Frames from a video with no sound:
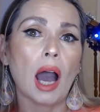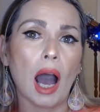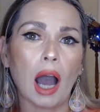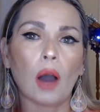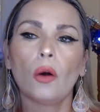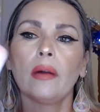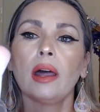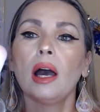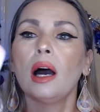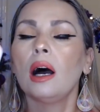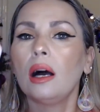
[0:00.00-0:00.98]
our
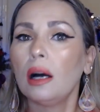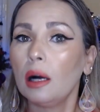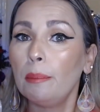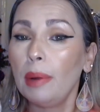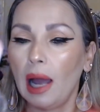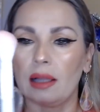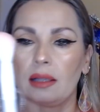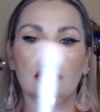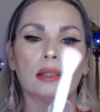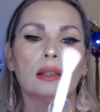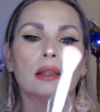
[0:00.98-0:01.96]
uh,
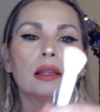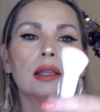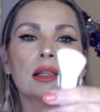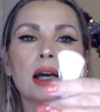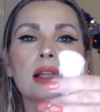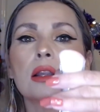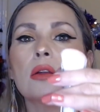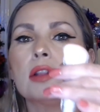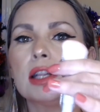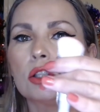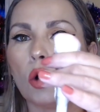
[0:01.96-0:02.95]
This has
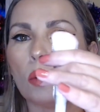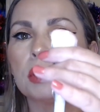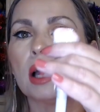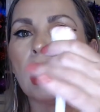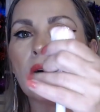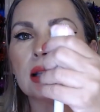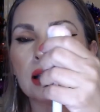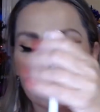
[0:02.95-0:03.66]
three knobs, as I